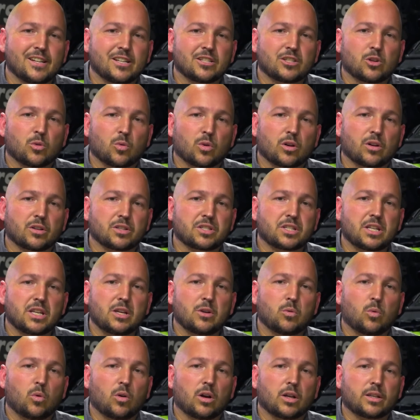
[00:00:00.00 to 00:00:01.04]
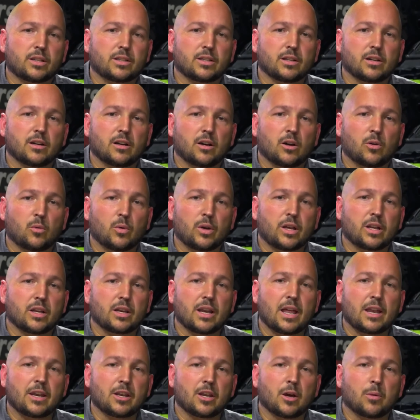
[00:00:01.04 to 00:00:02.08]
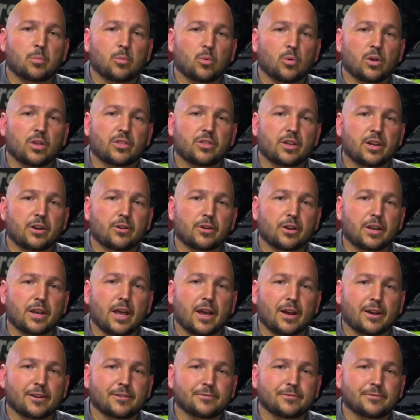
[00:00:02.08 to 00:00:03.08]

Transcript: So we're gonna see what we can end up with here today.